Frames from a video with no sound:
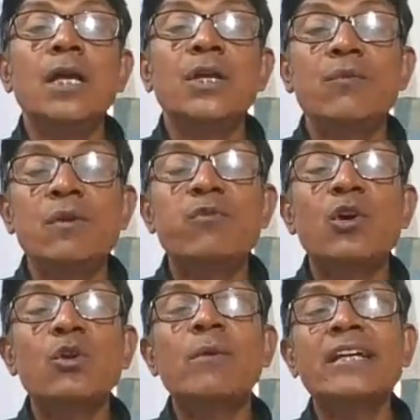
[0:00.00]
You will
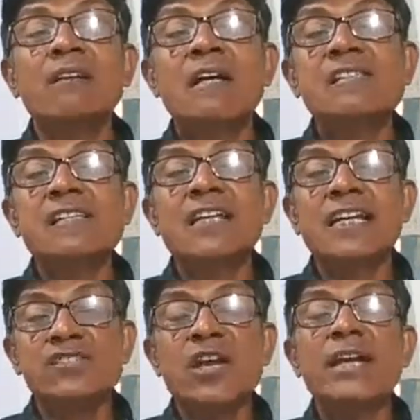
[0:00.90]
follow my class
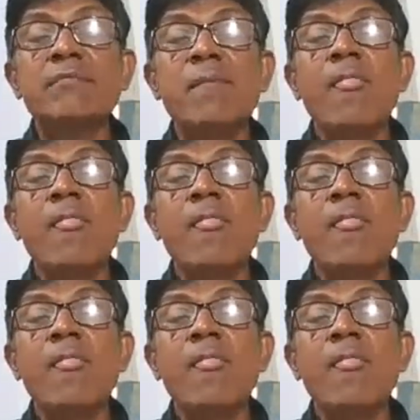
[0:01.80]
next time.